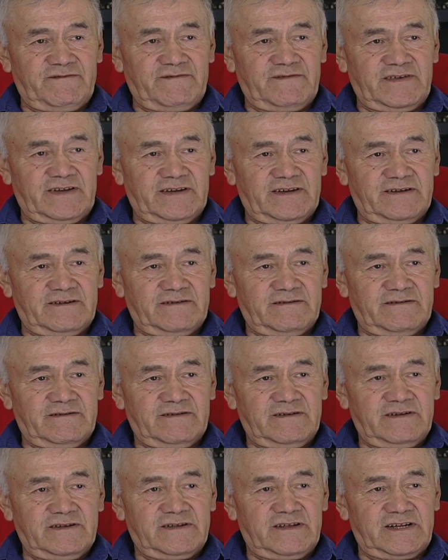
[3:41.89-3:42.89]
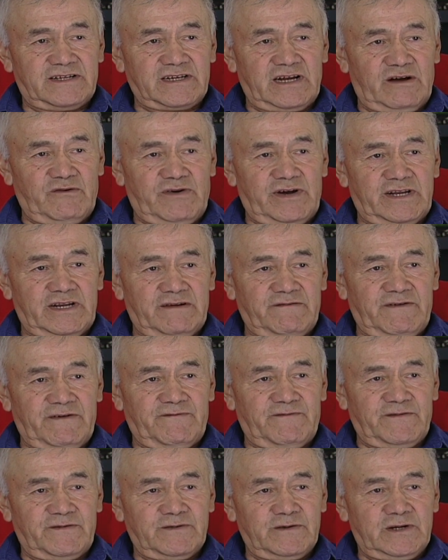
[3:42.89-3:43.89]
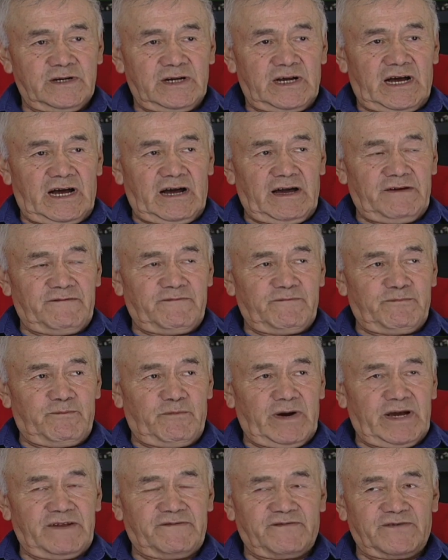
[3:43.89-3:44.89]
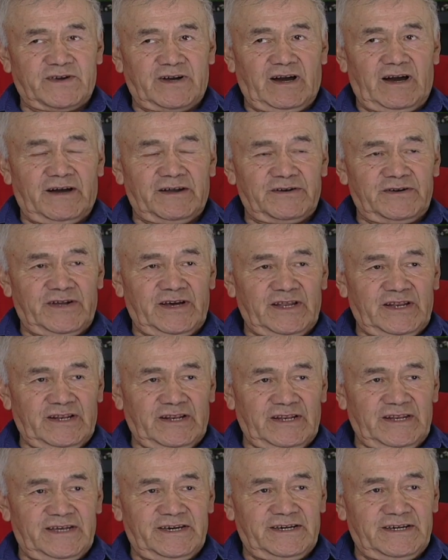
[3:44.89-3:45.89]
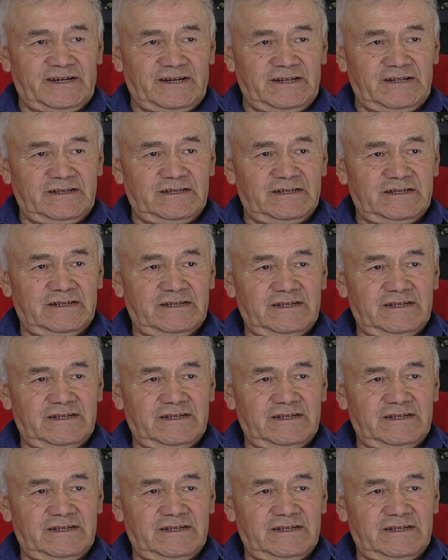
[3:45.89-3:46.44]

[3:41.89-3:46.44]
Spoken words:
Yeah, that's how I've might forgotten a little,